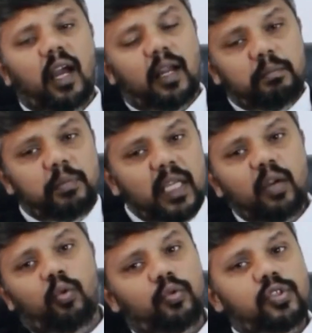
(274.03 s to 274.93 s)
and B
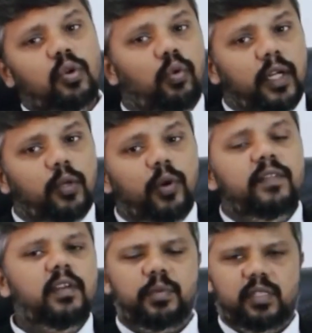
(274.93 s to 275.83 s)
owns only
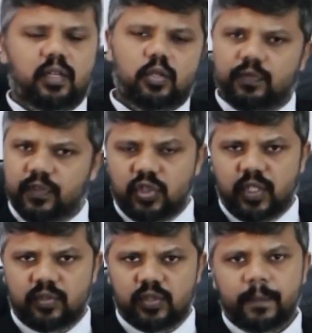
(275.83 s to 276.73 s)
25% of the
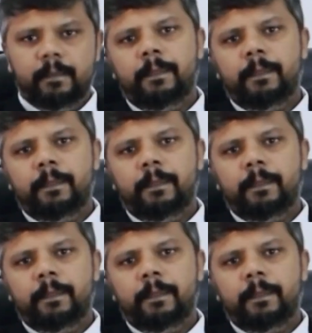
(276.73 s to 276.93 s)
shares.